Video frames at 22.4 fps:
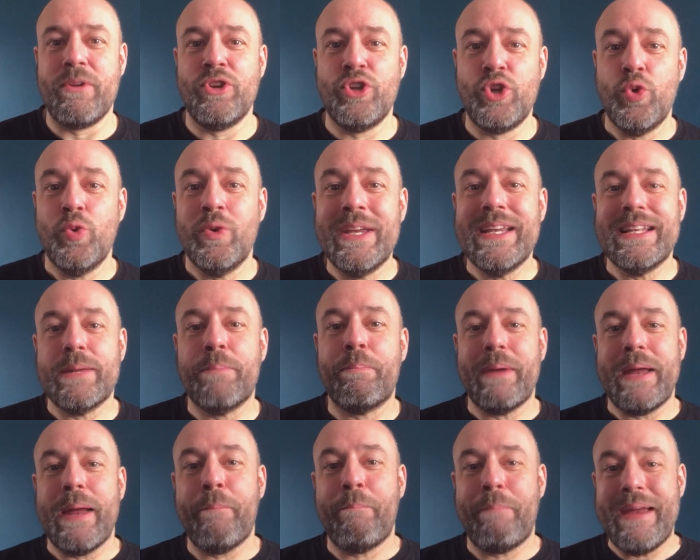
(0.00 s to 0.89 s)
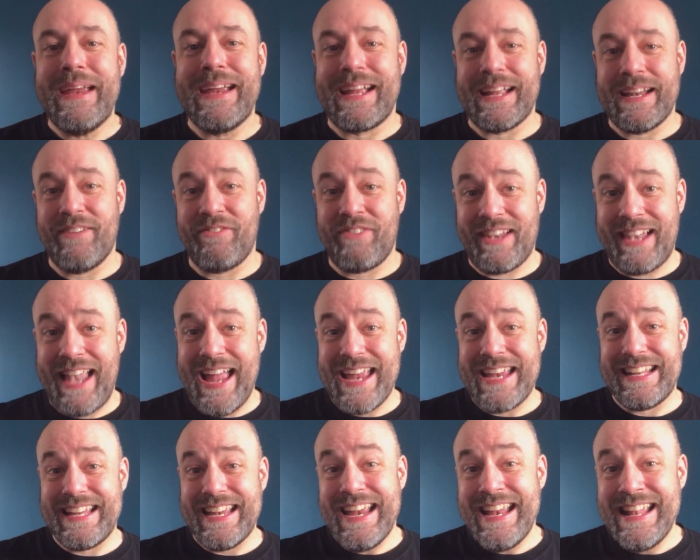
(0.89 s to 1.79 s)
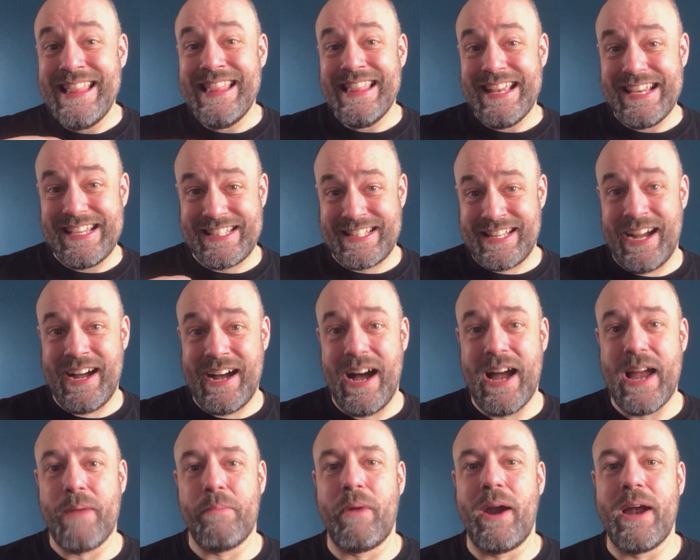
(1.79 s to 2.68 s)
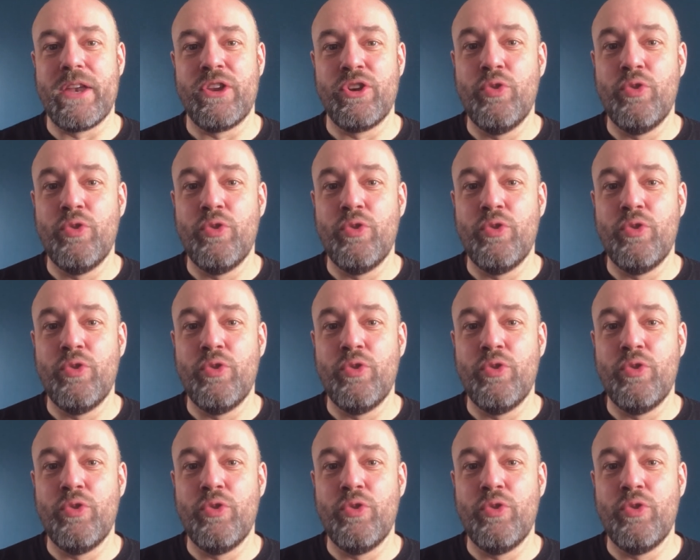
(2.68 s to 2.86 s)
You need to be a beacon of light in this time, right?